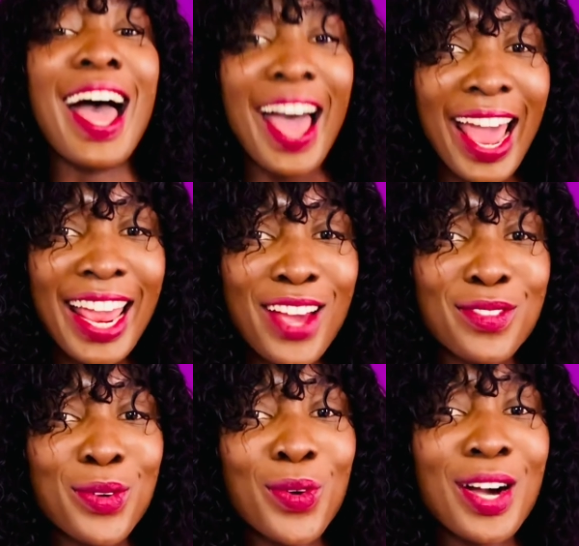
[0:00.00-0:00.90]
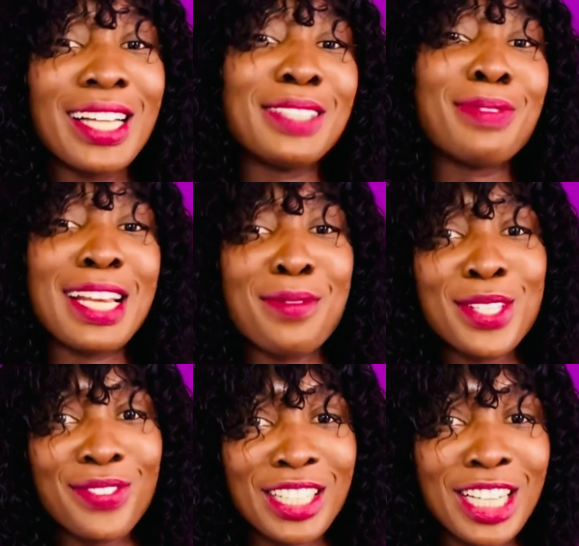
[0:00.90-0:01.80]
Hi everyone, my name
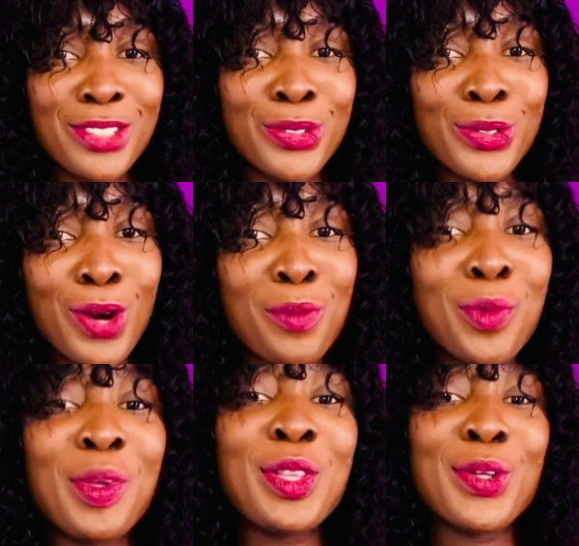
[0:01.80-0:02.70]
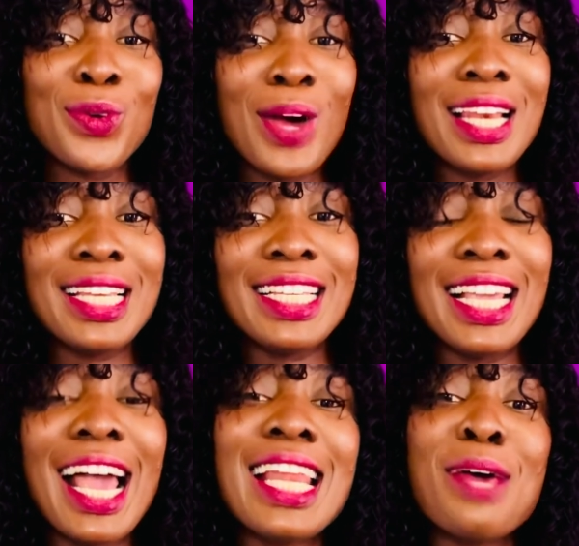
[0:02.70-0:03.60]
is Fashanu
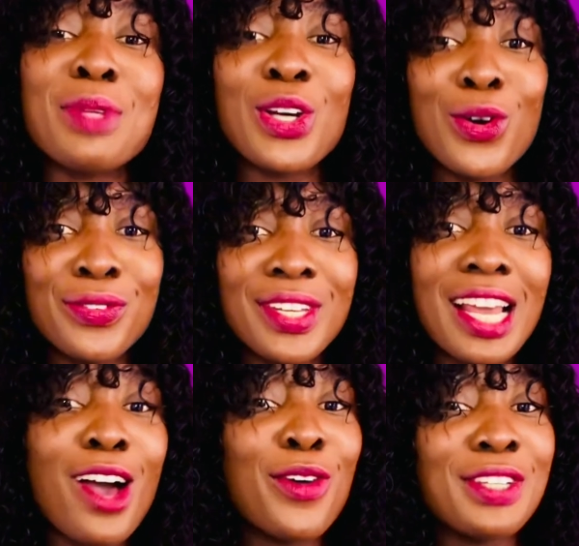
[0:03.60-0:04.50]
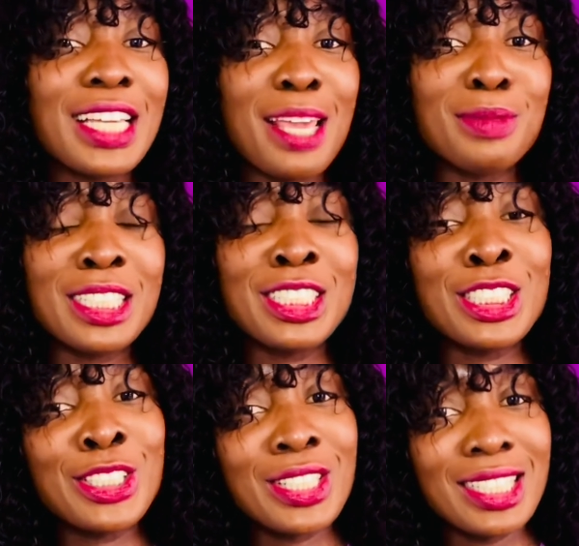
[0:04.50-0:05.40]
Oluwabumitoluwaleyi and I'm the convener of the Game
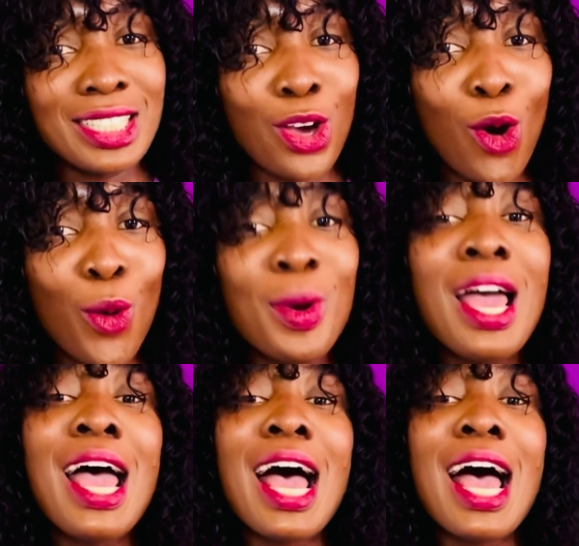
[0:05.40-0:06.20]
Changing Nurses Hub.